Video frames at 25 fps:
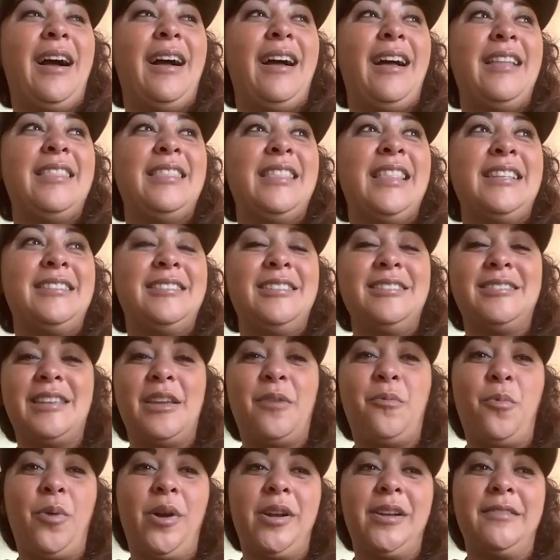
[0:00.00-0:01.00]
and this is
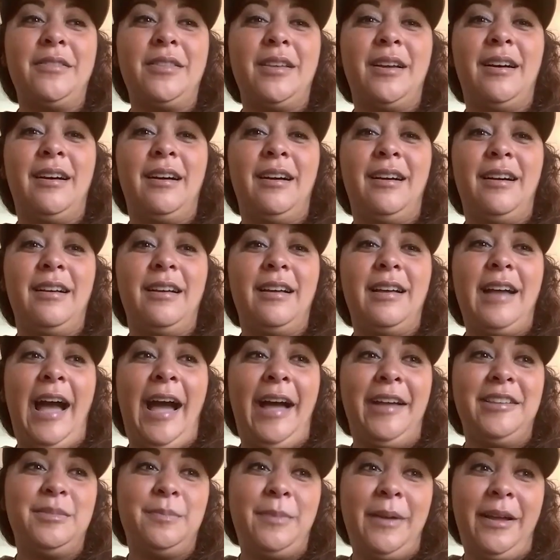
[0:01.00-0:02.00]
like one of the
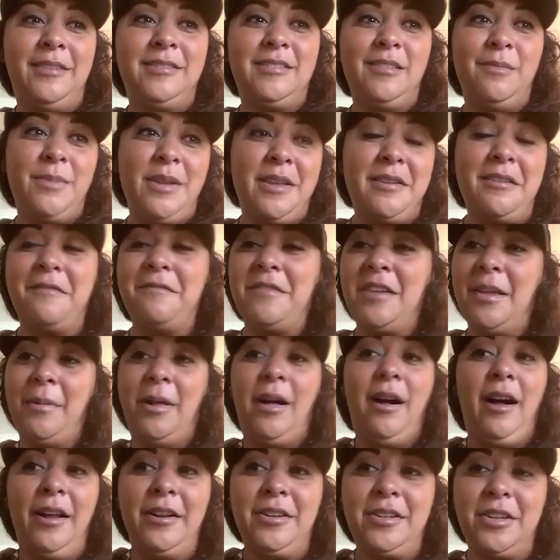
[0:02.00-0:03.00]
aspects of being a
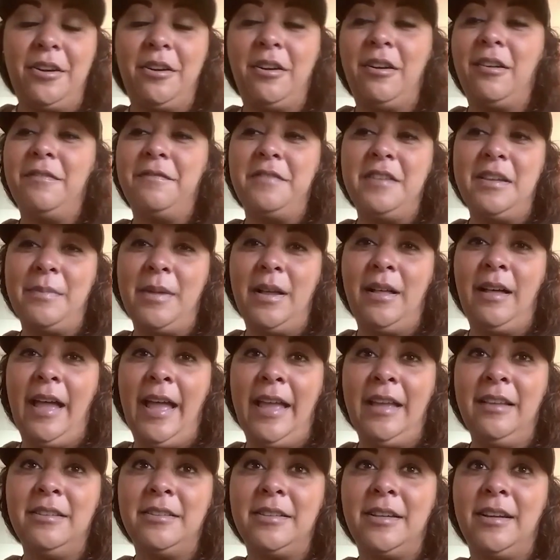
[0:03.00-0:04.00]
female hunter or a female
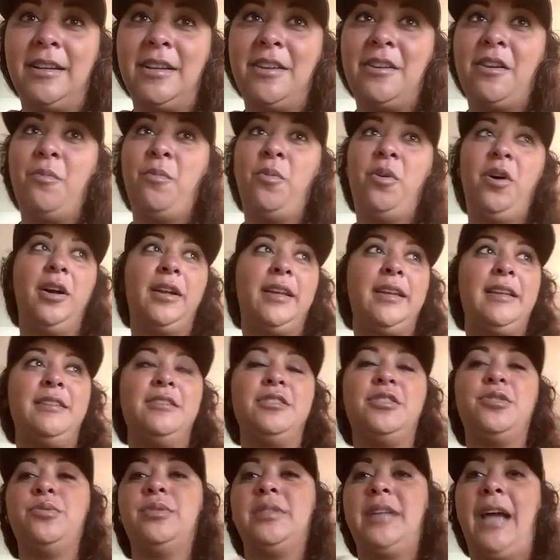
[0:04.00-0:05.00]
angler, walking
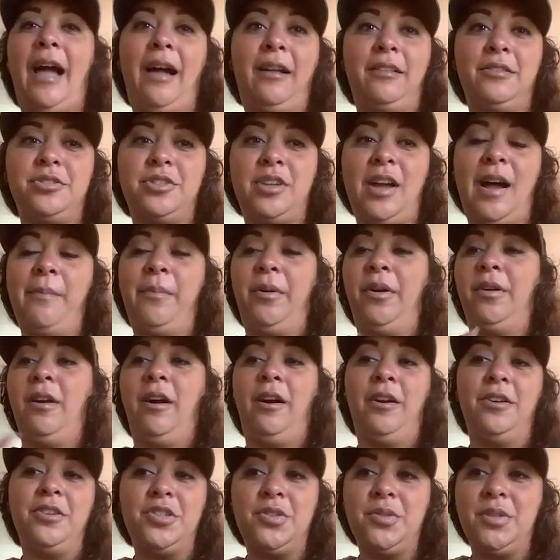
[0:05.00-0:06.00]
into a tackle shop or an
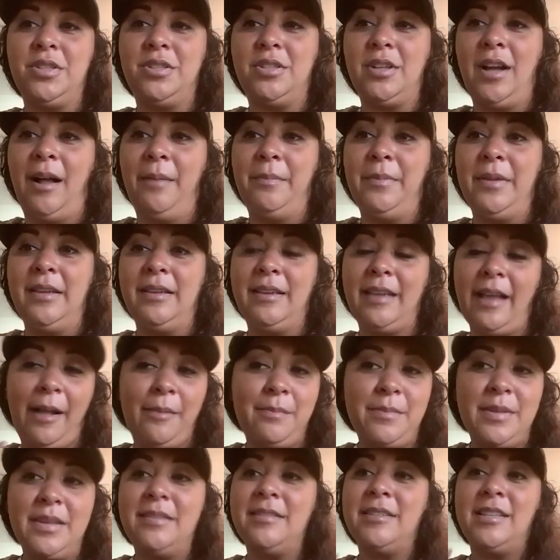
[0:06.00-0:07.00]
archery shop, it
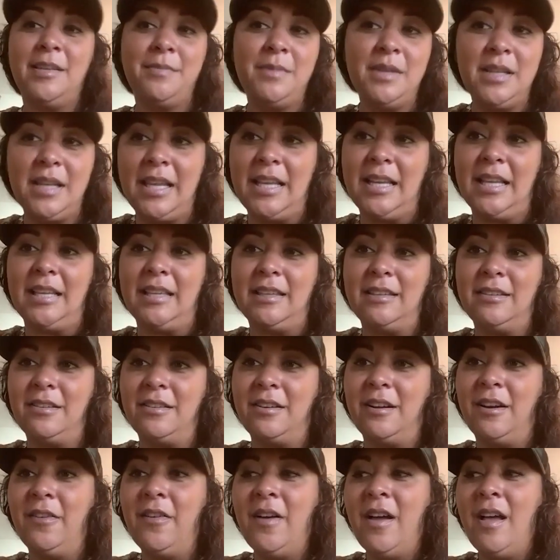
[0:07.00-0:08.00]
can be intimidating,
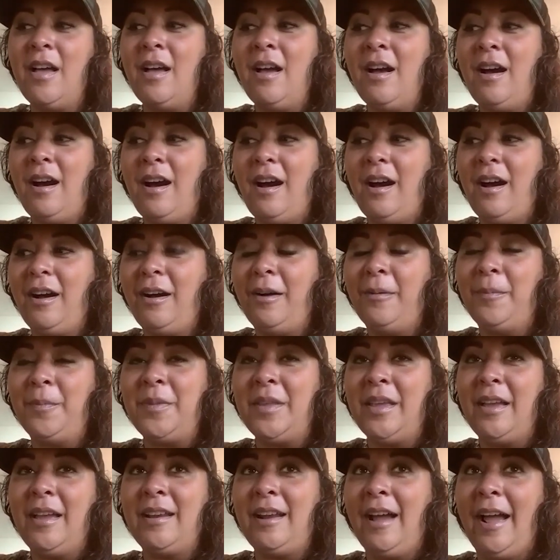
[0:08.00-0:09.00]
and
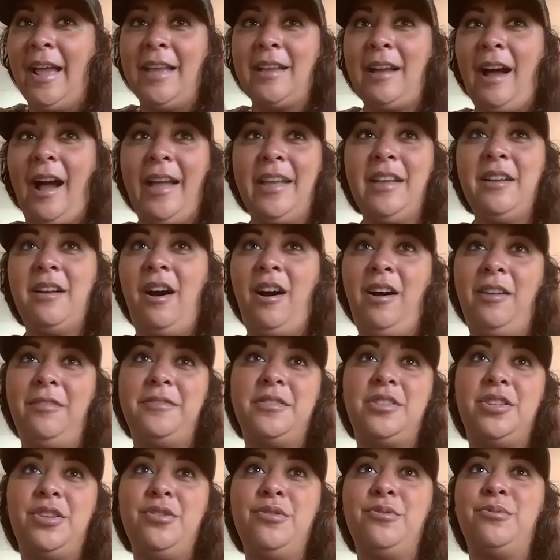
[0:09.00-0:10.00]
I
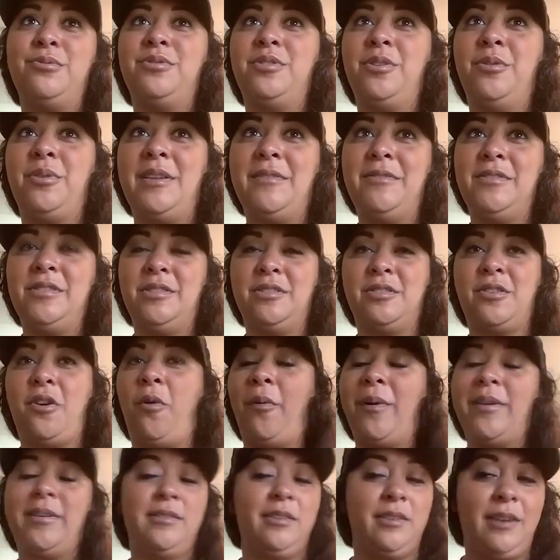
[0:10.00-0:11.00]
golf too. So even just
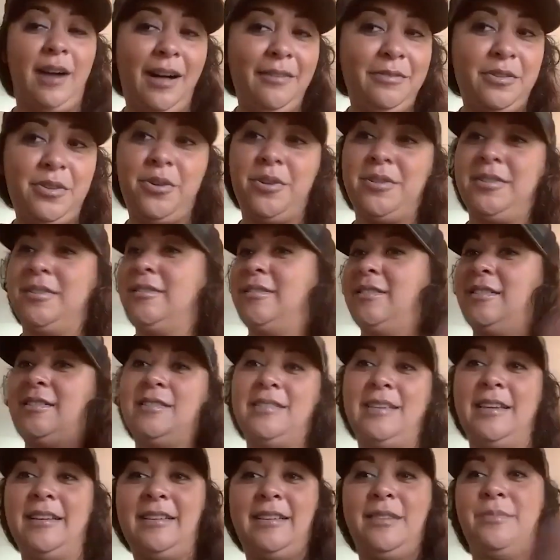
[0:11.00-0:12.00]
going on the golf course,
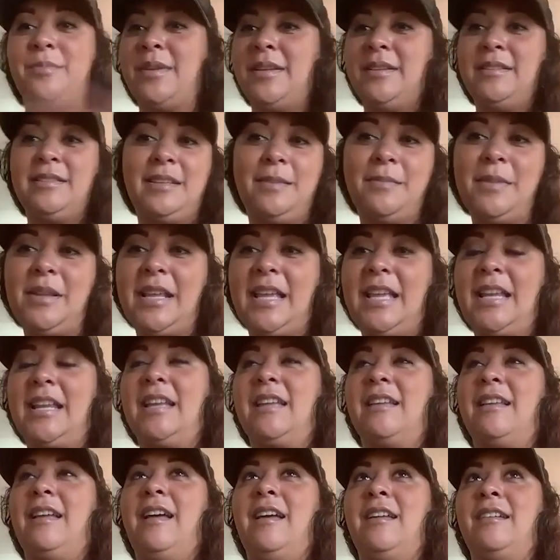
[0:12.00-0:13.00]
it can be
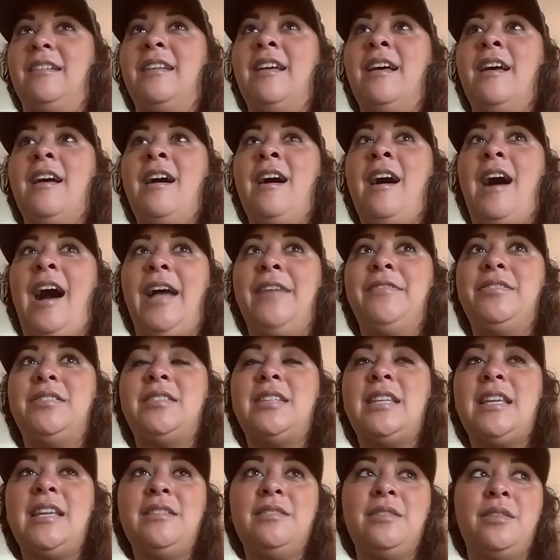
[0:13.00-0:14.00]
intimidating. And I've
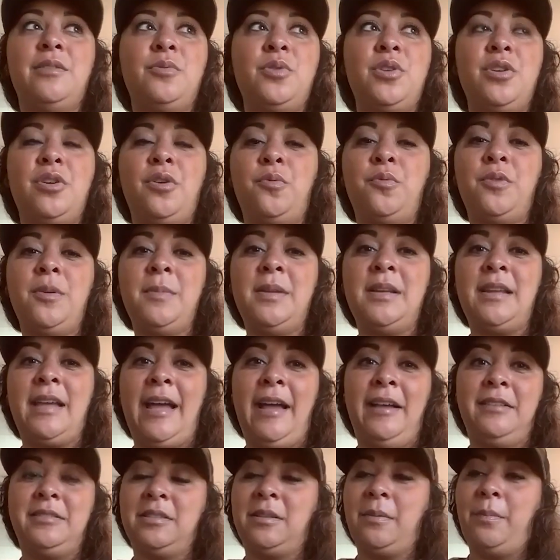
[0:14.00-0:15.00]
seen, women
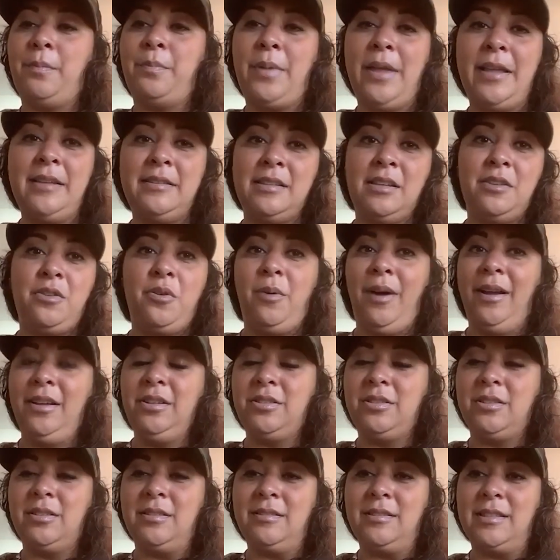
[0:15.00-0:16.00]
ask basic
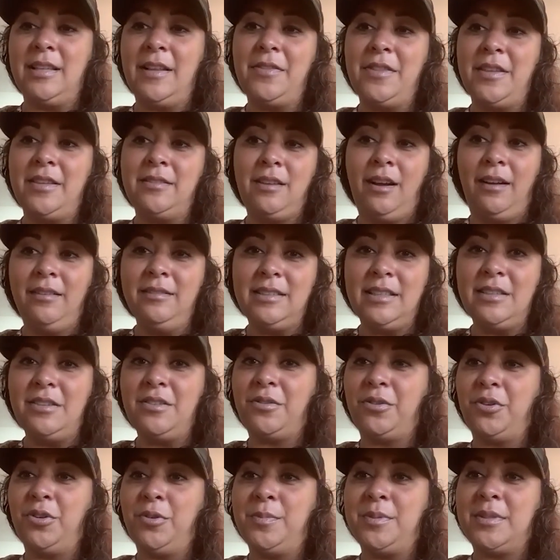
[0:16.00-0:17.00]
questions in these
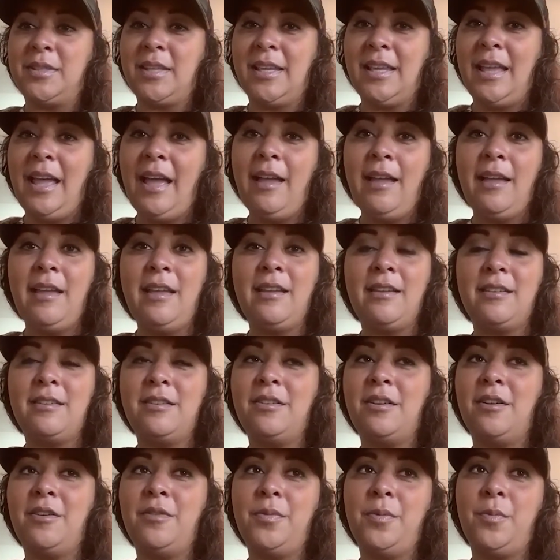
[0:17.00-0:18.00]
hunting groups, like, hey,
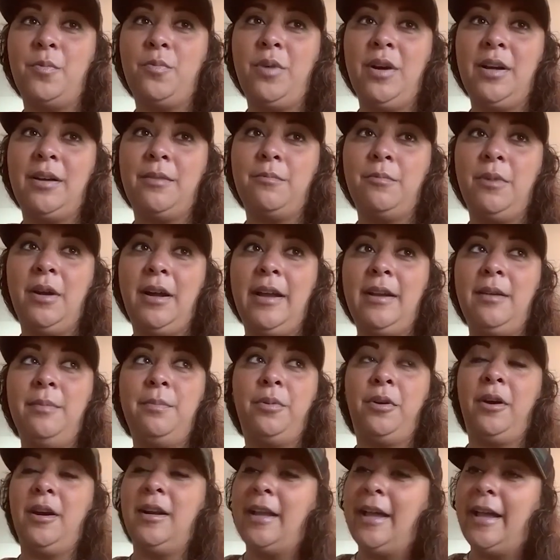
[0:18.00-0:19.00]
what kind
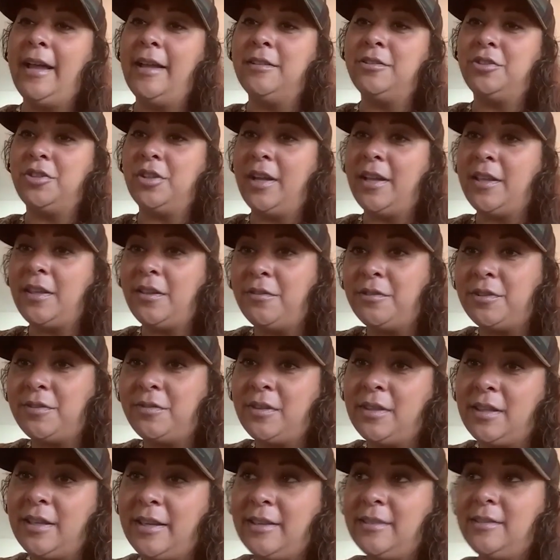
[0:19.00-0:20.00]
of broadhead should I use
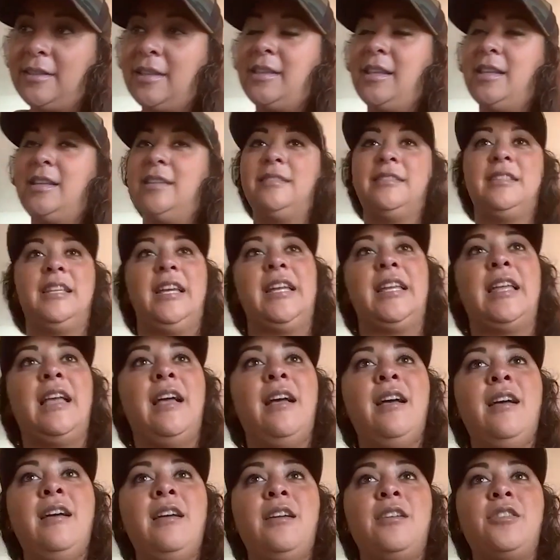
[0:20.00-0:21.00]
for this? And then it's like,
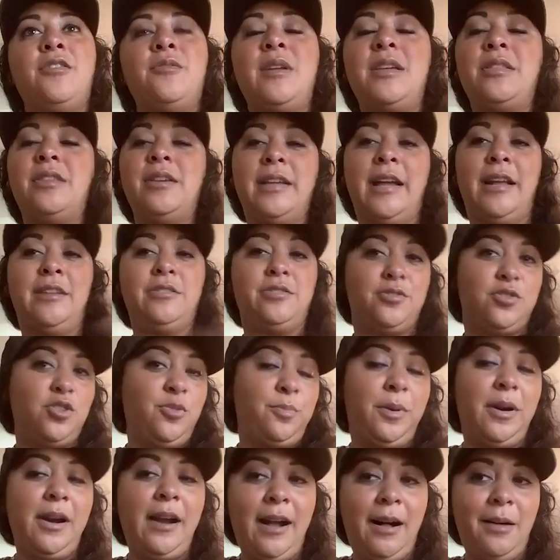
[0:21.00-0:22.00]
you either get
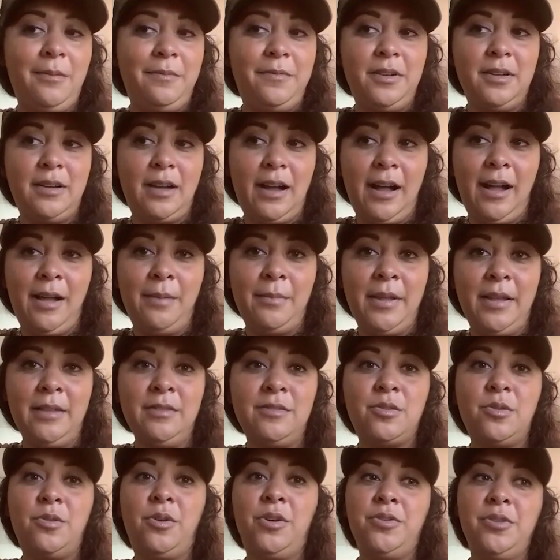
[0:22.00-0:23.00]
super helpful
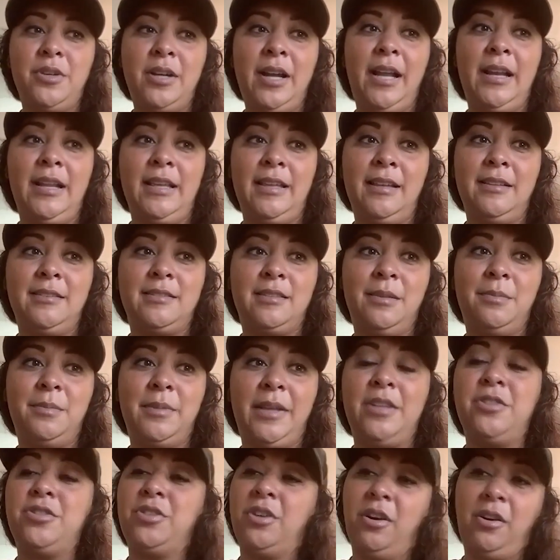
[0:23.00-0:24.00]
comments or you kind of get some
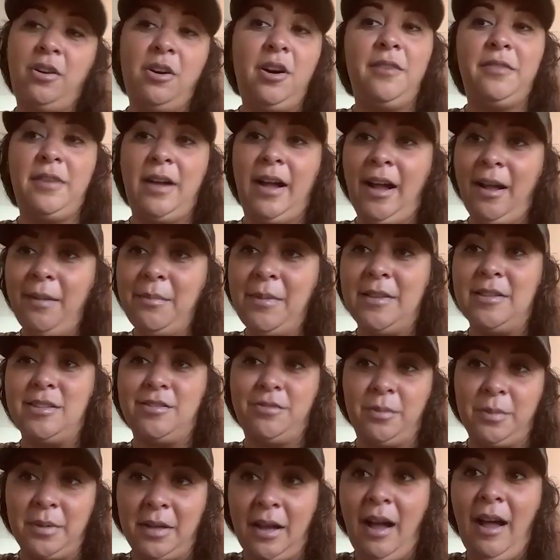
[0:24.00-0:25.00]
like jerk off
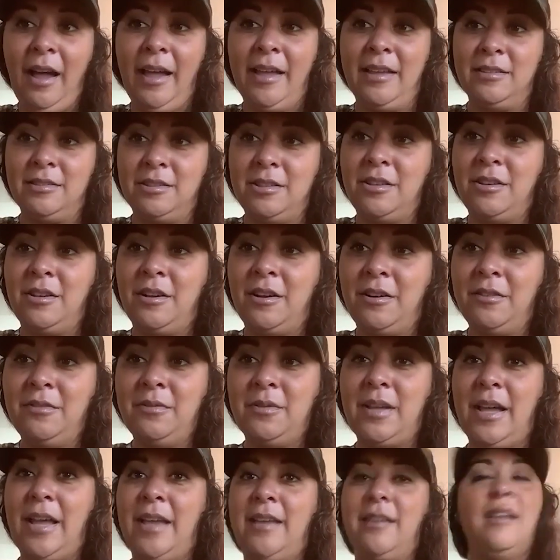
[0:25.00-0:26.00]
comments from guys,
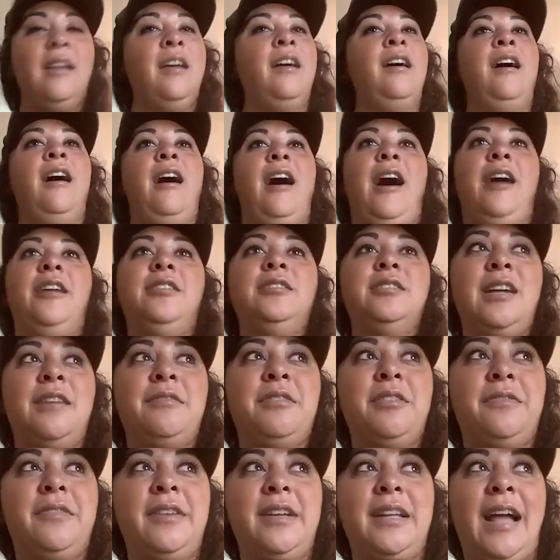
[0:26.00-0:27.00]
and I'll
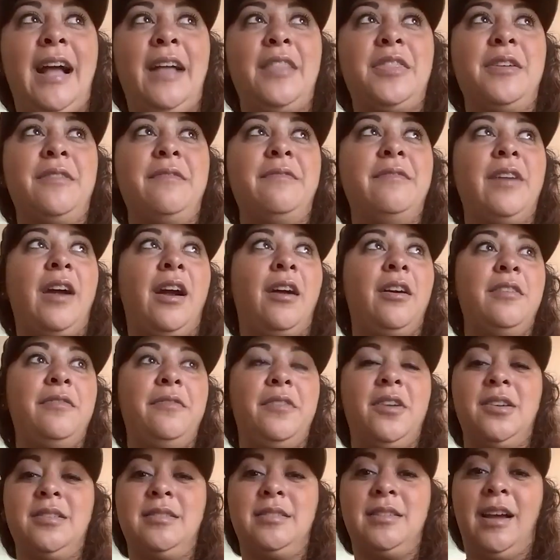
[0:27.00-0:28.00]
never forget the very
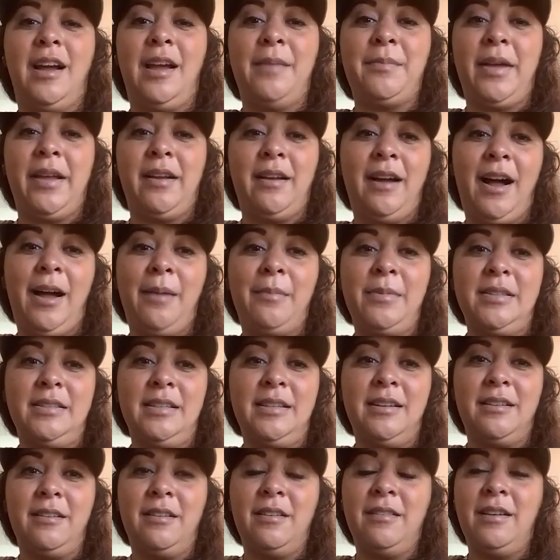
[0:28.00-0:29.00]
first time I
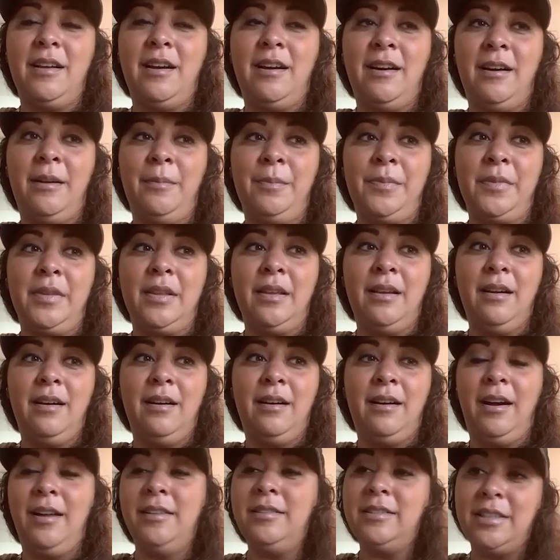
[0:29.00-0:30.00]
commented in
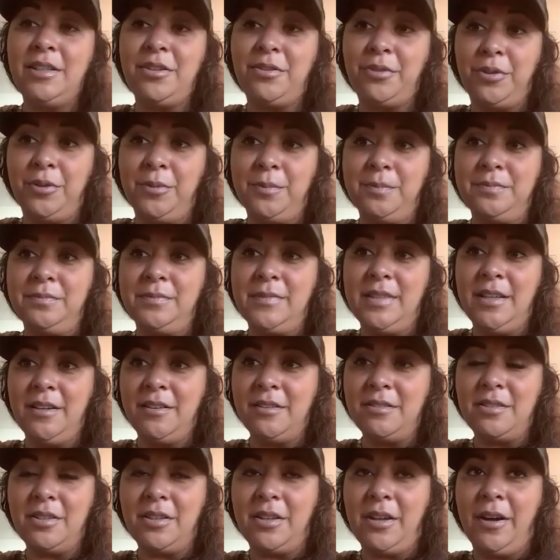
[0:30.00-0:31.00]
a hunting group
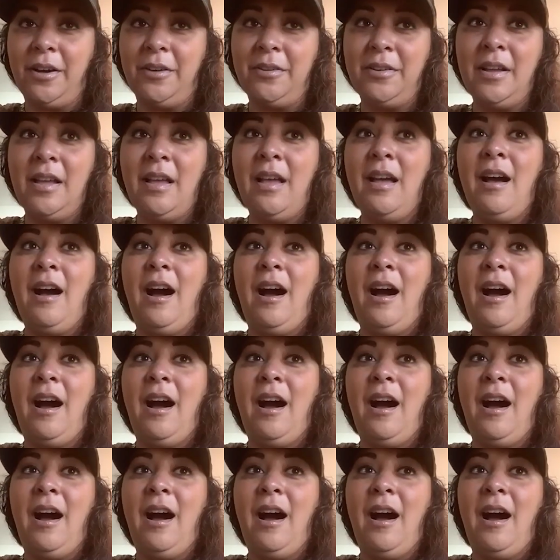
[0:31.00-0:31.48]
years ago.